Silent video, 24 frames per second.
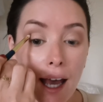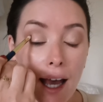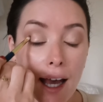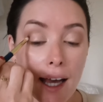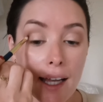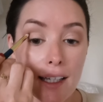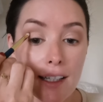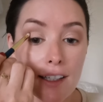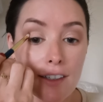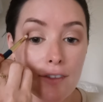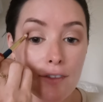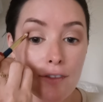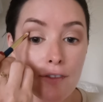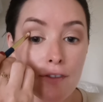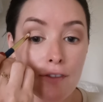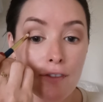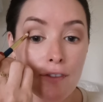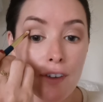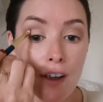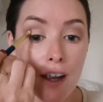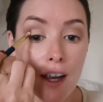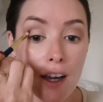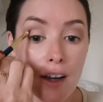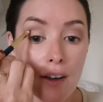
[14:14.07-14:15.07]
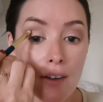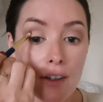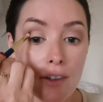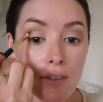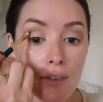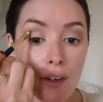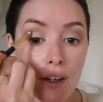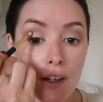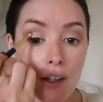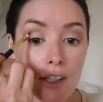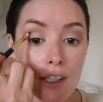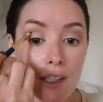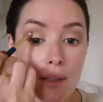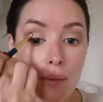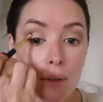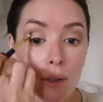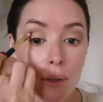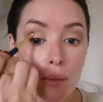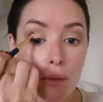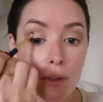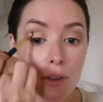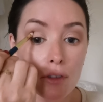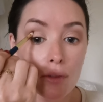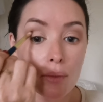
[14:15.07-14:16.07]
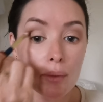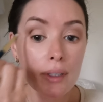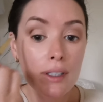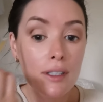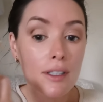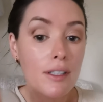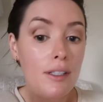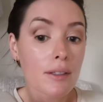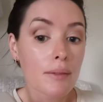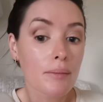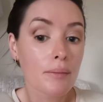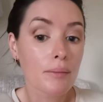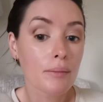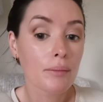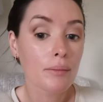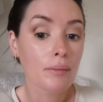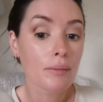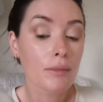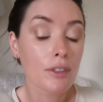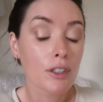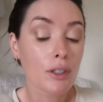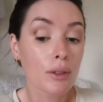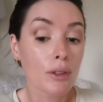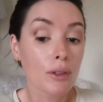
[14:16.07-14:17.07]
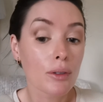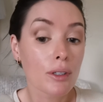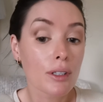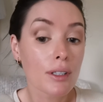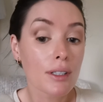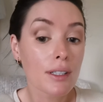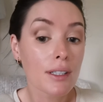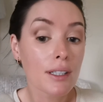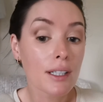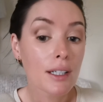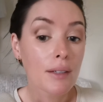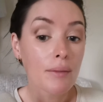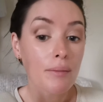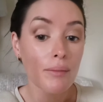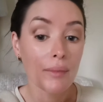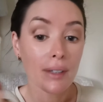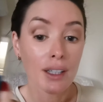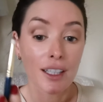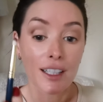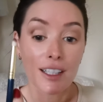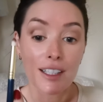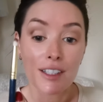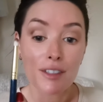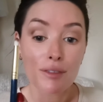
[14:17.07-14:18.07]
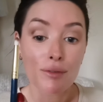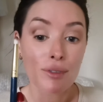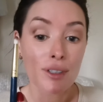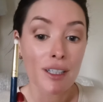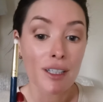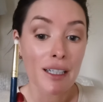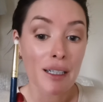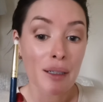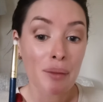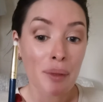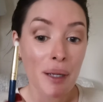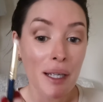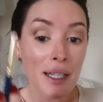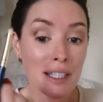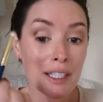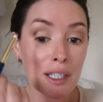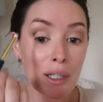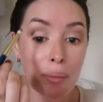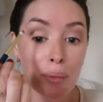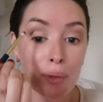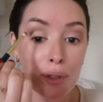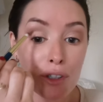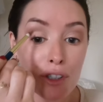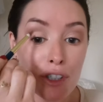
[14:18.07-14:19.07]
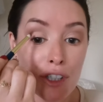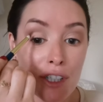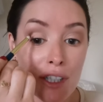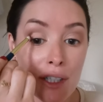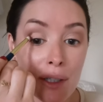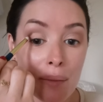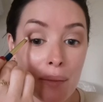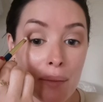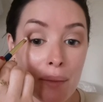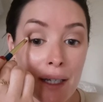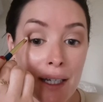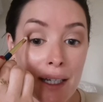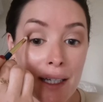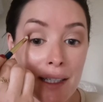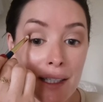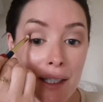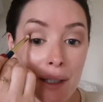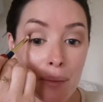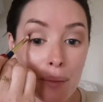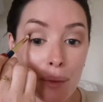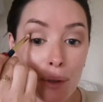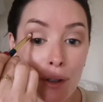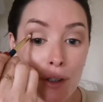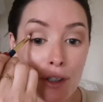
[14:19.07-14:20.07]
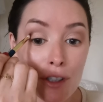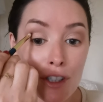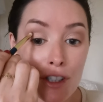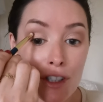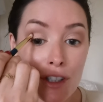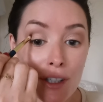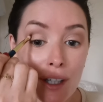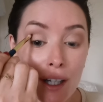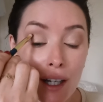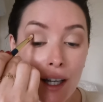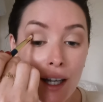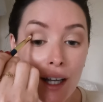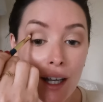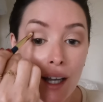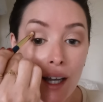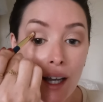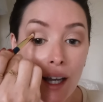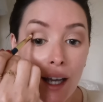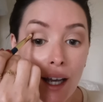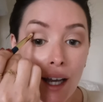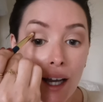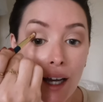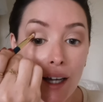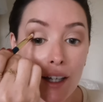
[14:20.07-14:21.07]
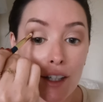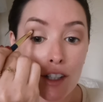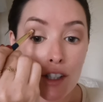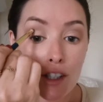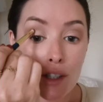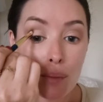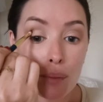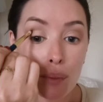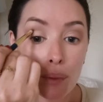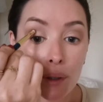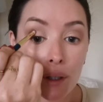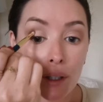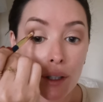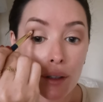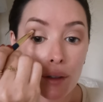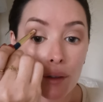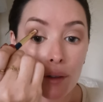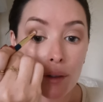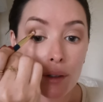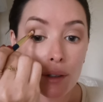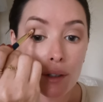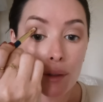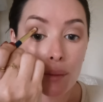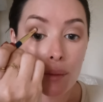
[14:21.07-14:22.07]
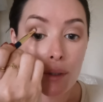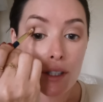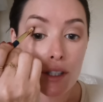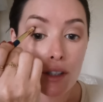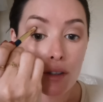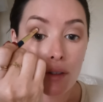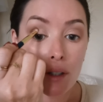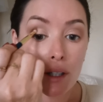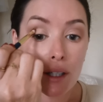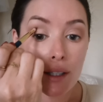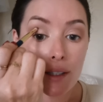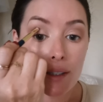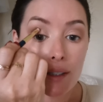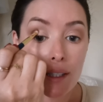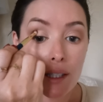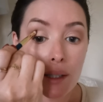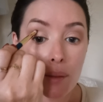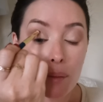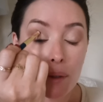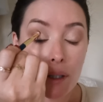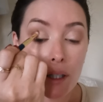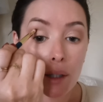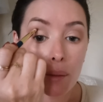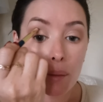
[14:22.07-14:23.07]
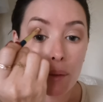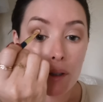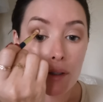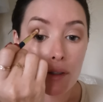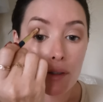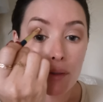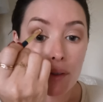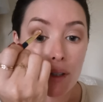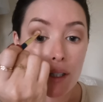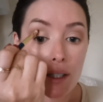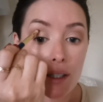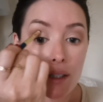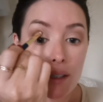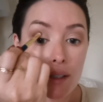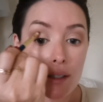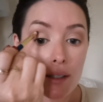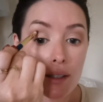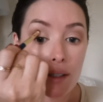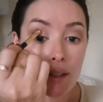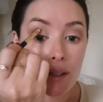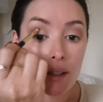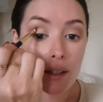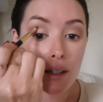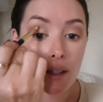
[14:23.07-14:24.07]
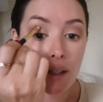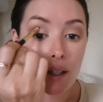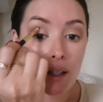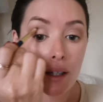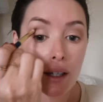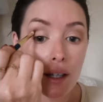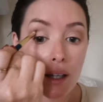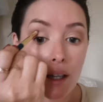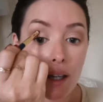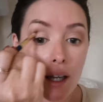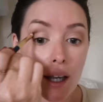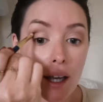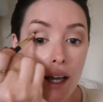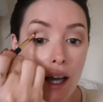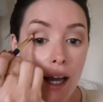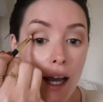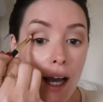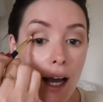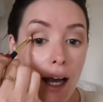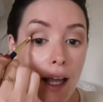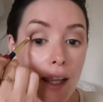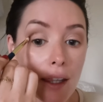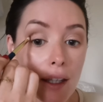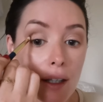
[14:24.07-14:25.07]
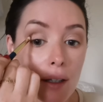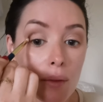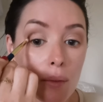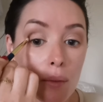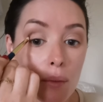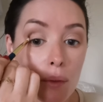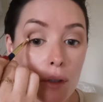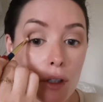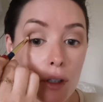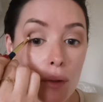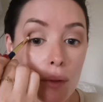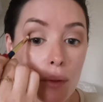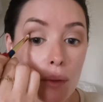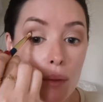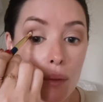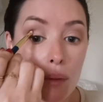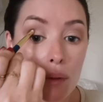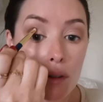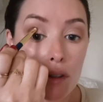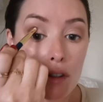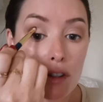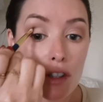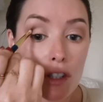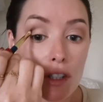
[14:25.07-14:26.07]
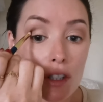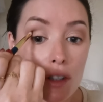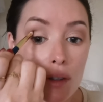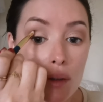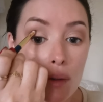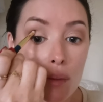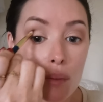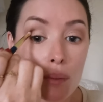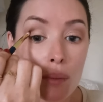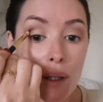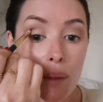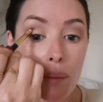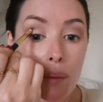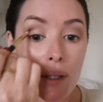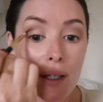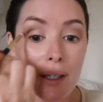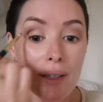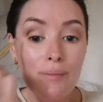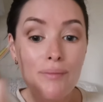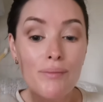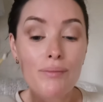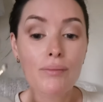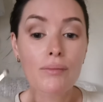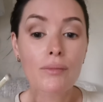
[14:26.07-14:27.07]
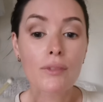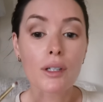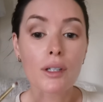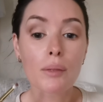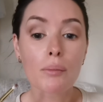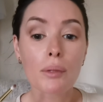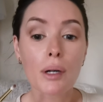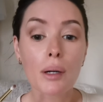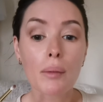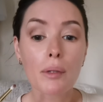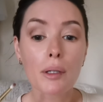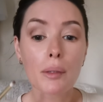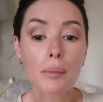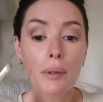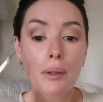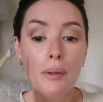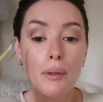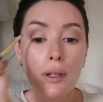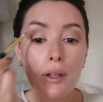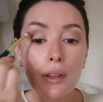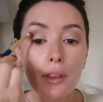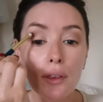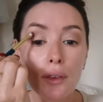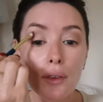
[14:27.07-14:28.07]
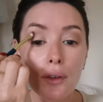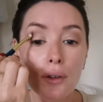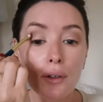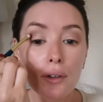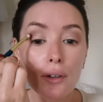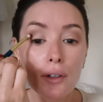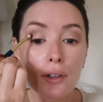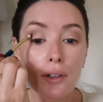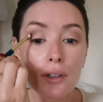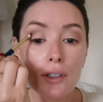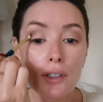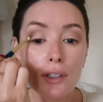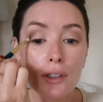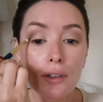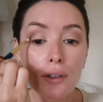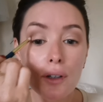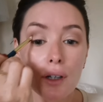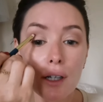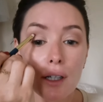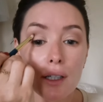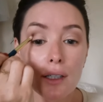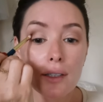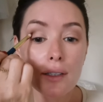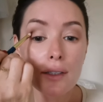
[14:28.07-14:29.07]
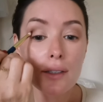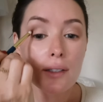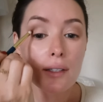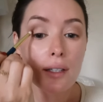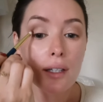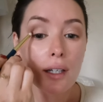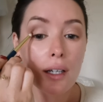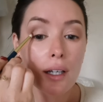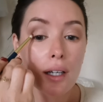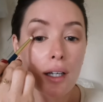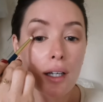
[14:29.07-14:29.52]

and very, very small movements. So you can see it is real pencil brush. It's an amazing brush, and just bring it all the ways across. Keep the eyebrows raised, and then when you just go maybe probably about a third across,